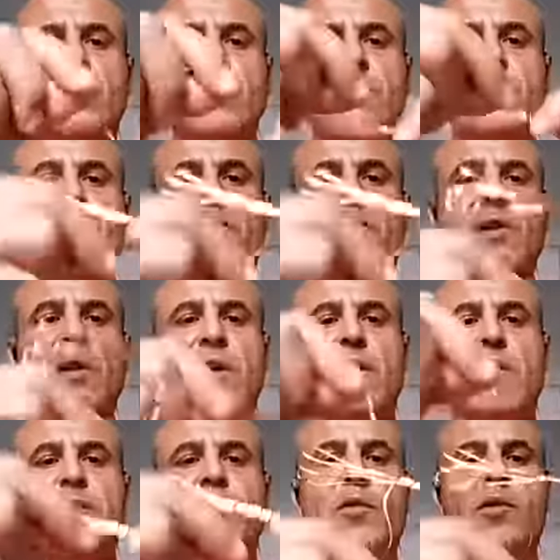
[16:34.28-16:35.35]
3,
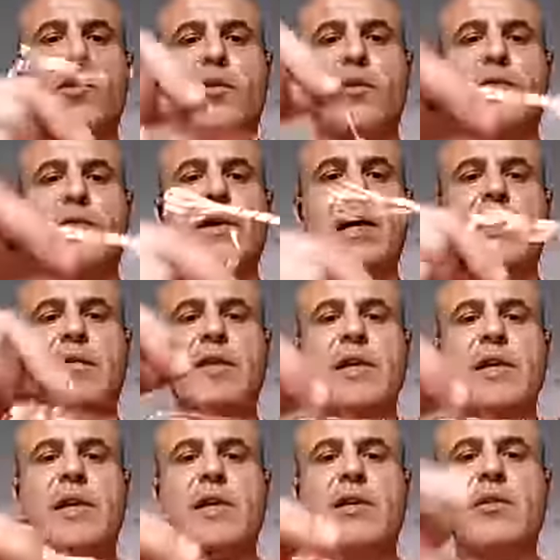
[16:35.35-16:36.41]
4, 5,
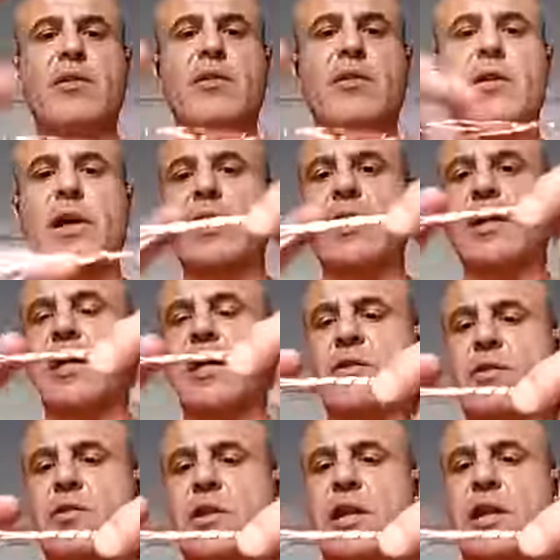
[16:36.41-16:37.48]
you know, and then you
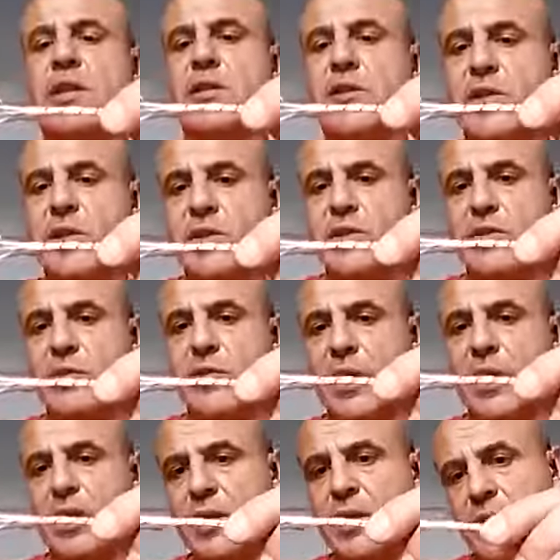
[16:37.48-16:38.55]
get 32,
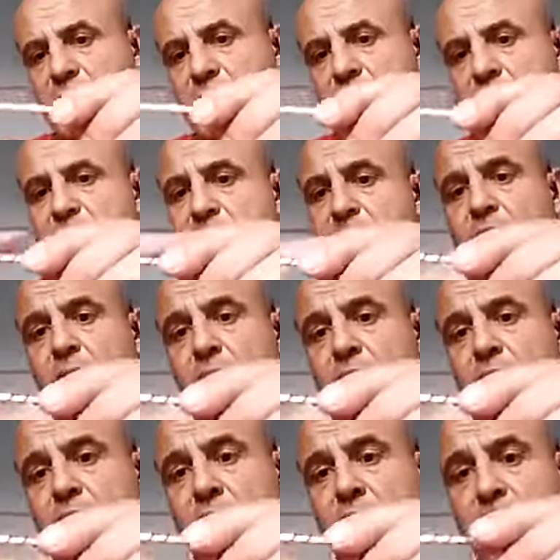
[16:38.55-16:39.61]
and then 32
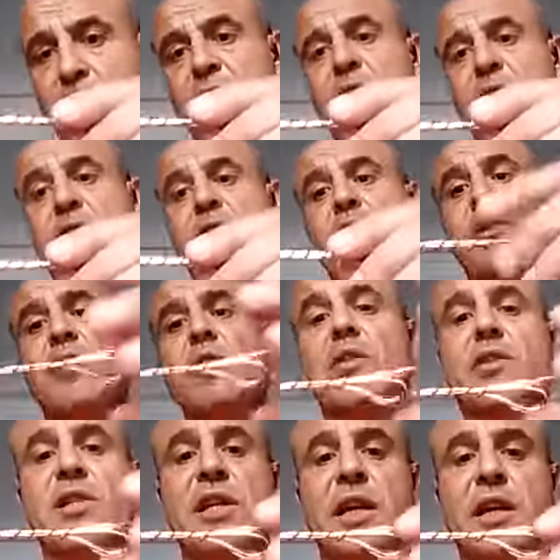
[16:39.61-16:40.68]
going to the other
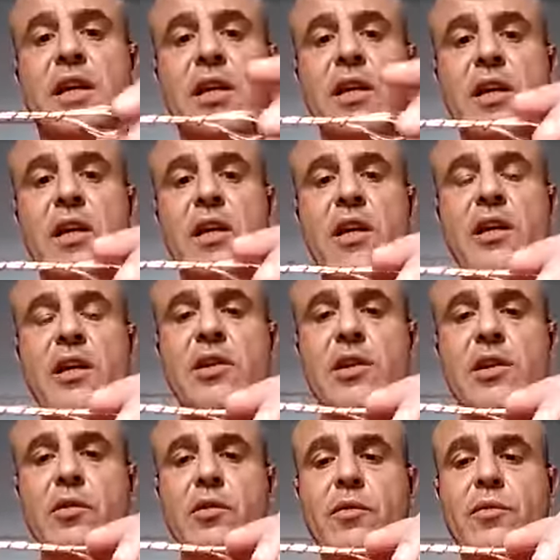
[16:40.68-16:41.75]
side.
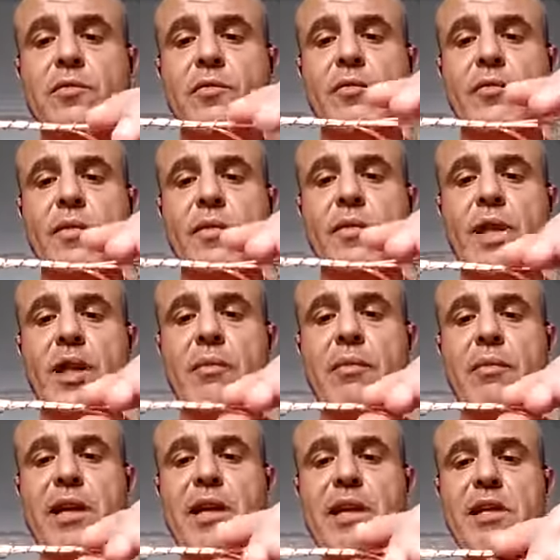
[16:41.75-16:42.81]
So
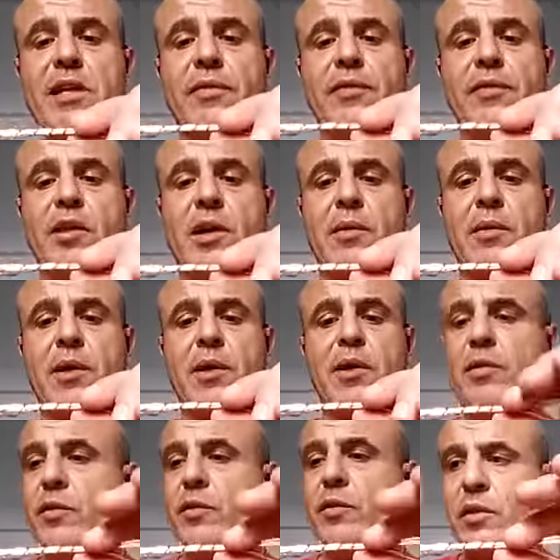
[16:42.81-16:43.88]
Magnusif talk about
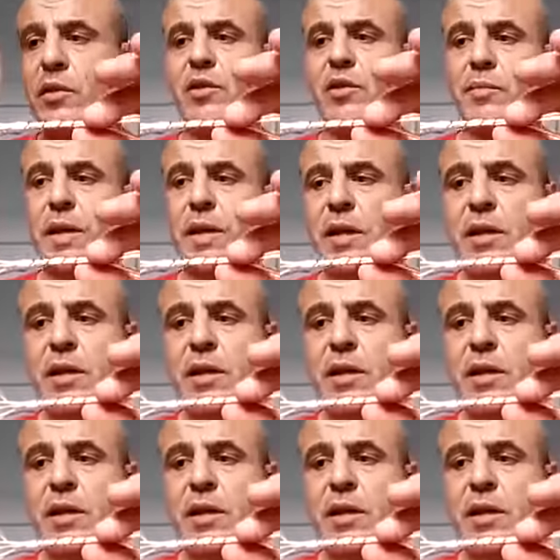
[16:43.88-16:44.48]
so many,